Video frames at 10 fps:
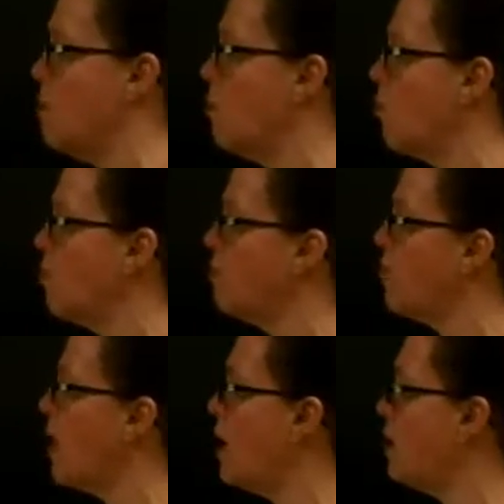bit more
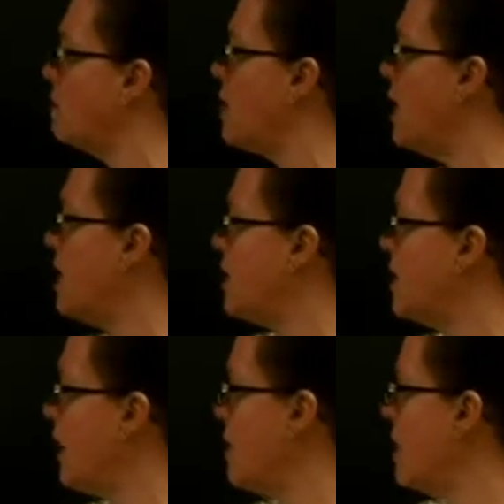involved,
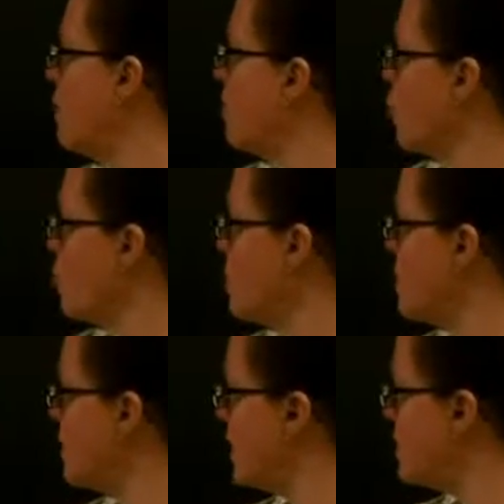taking verbal
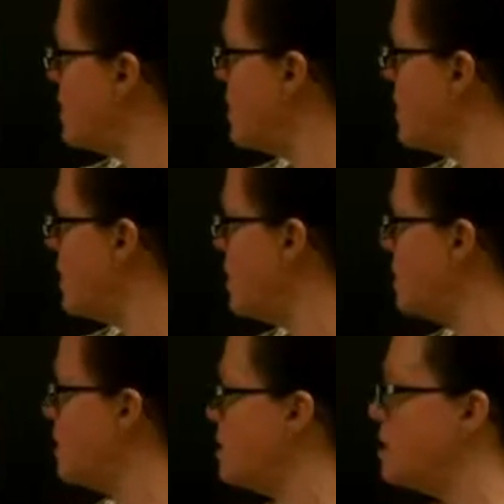
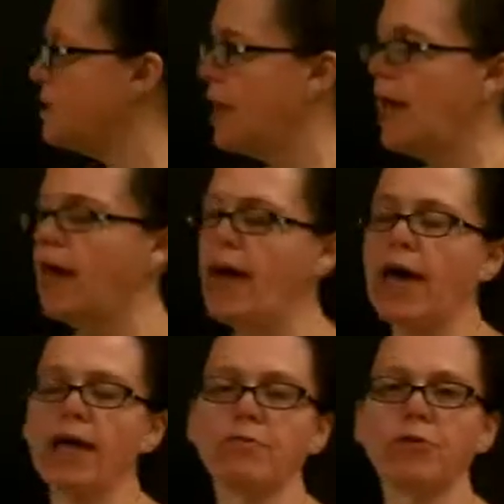sentences
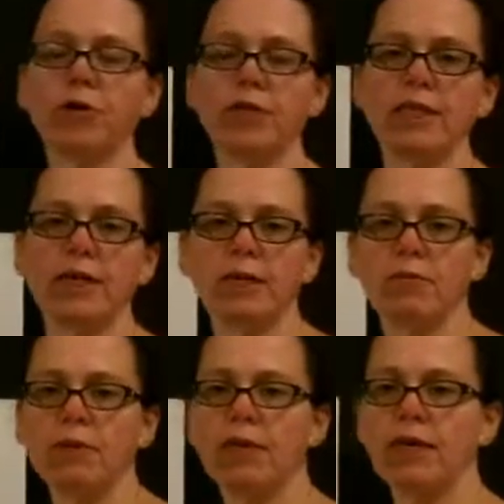and putting
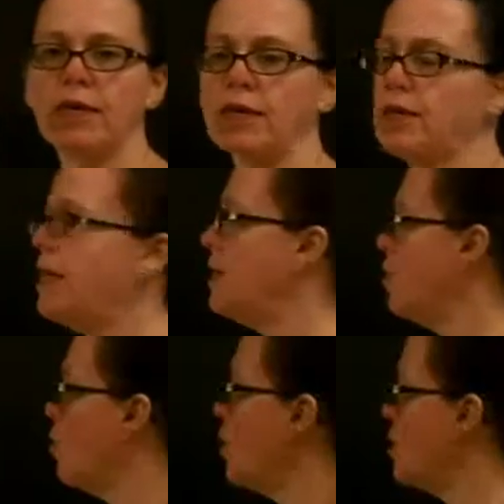them in an
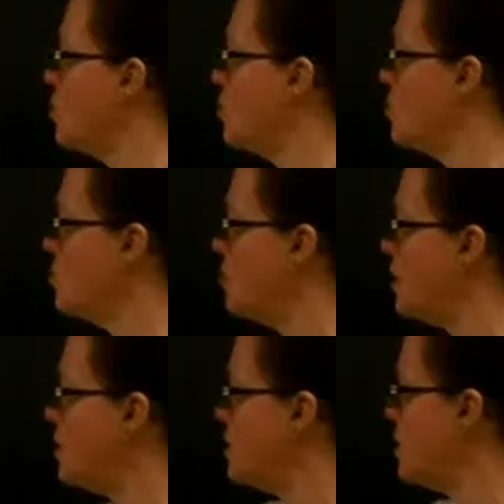equation. So
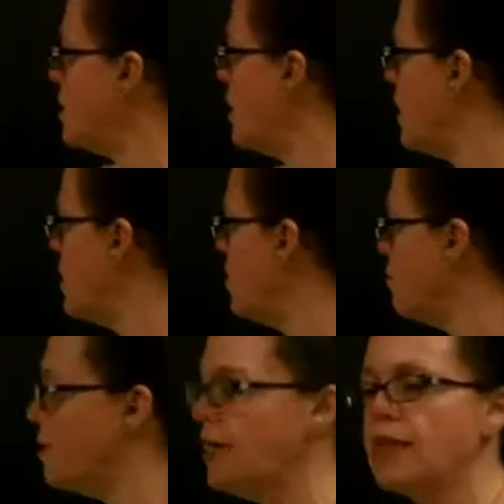basically taking the
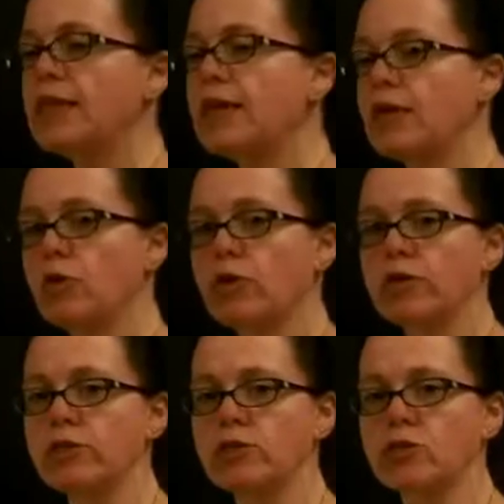written
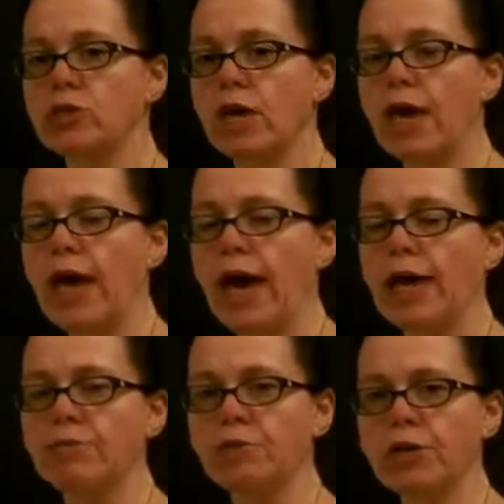language
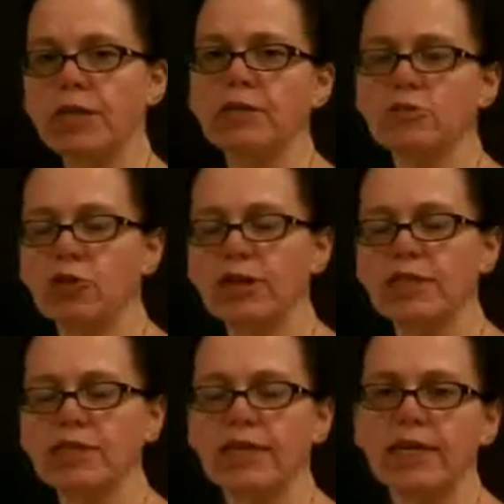and
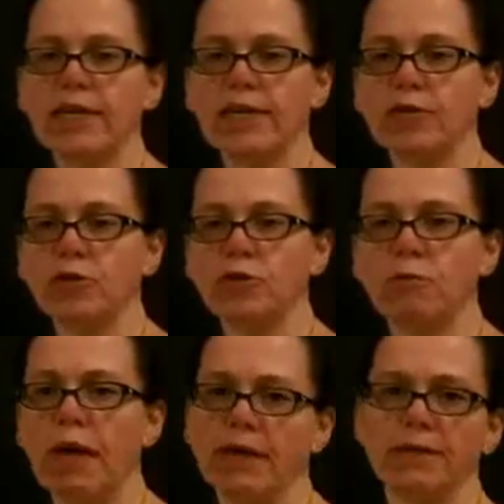translating it into
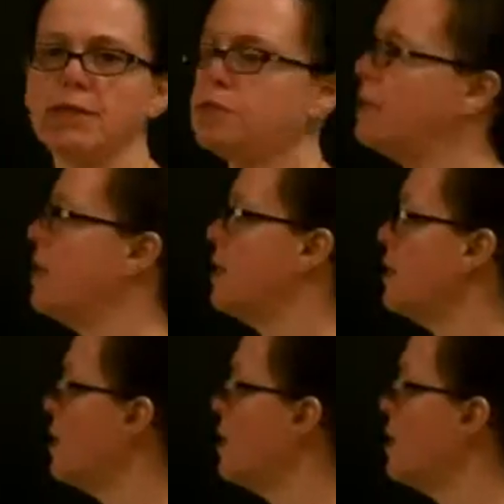math speak.